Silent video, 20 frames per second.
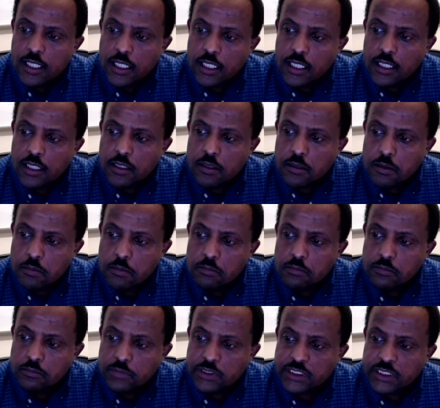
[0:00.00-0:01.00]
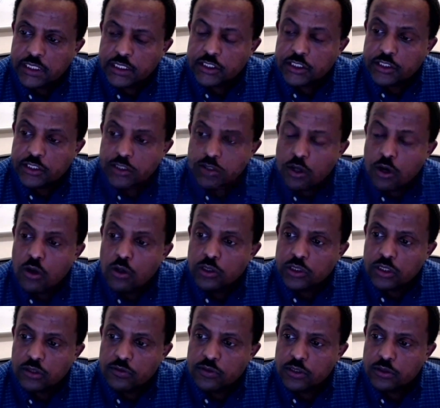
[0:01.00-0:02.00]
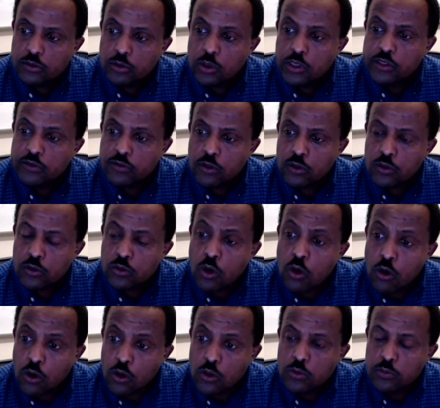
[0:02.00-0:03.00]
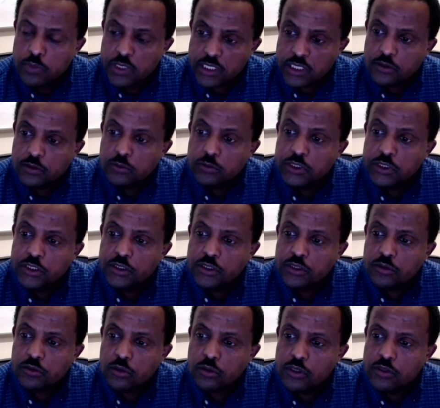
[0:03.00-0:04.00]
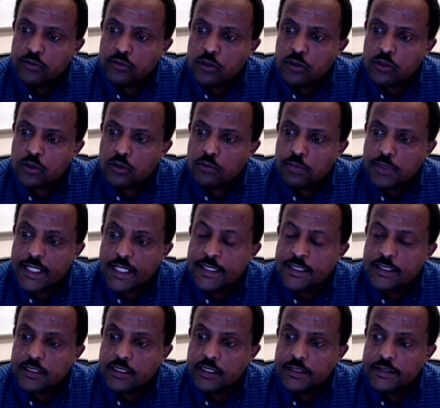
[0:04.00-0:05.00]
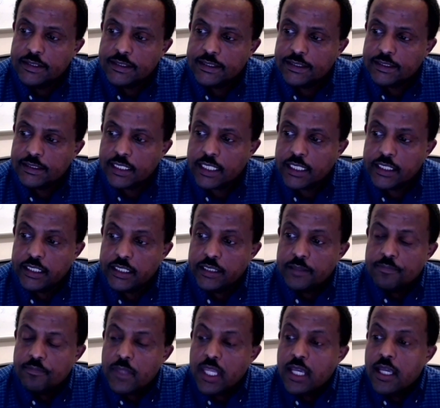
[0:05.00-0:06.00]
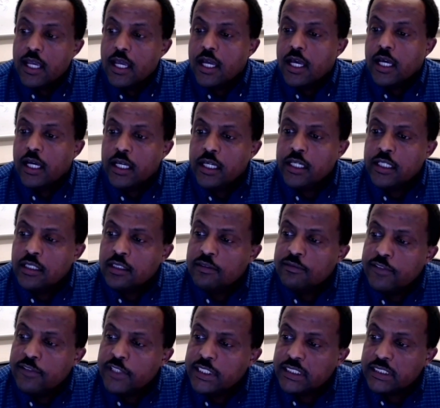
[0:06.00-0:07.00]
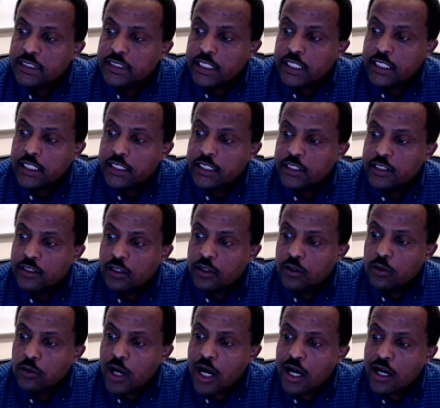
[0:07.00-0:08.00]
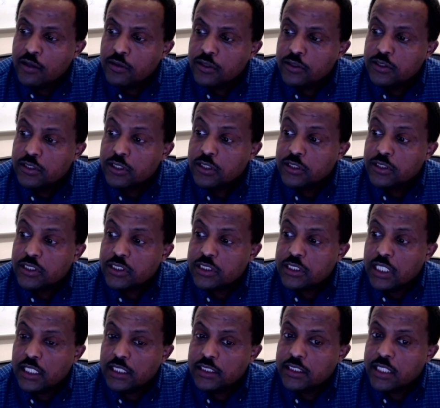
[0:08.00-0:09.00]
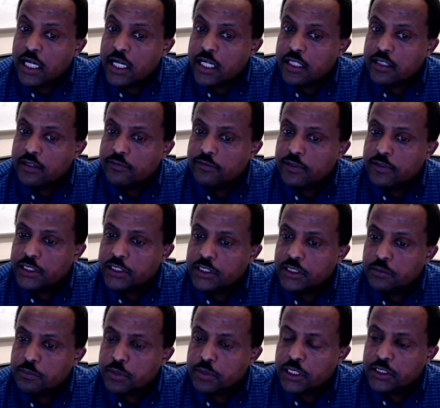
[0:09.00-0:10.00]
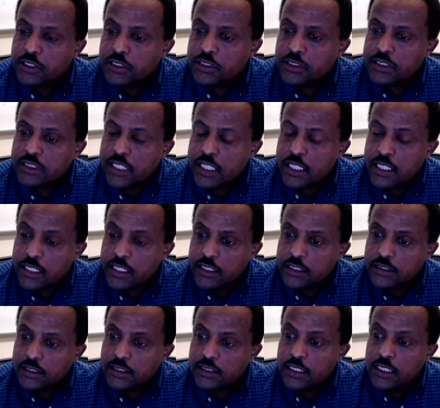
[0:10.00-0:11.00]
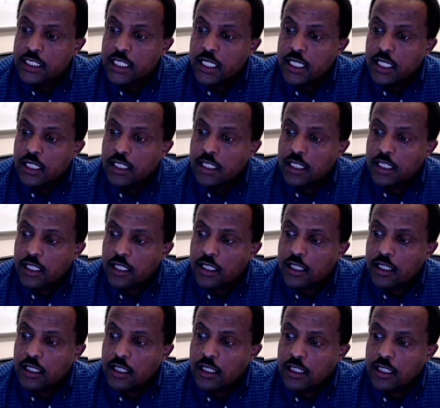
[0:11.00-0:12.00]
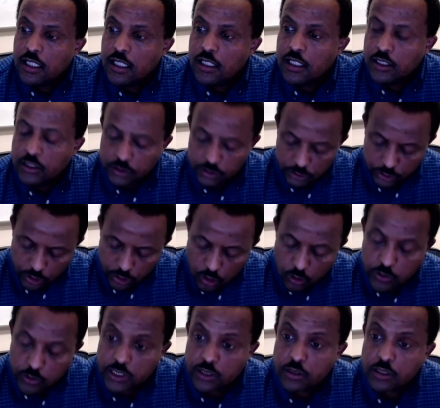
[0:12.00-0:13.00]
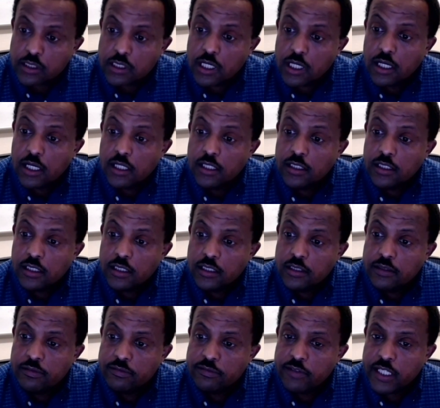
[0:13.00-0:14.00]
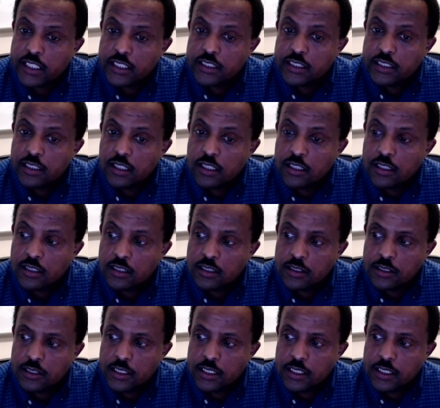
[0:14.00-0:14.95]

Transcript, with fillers: uh, six rows of the twenty-four row, because we use a twenty-four row planter in this study, and investigate, you know, how do those uh, tire inflation pressure settings uh, uh, show their uh, uh, effect on,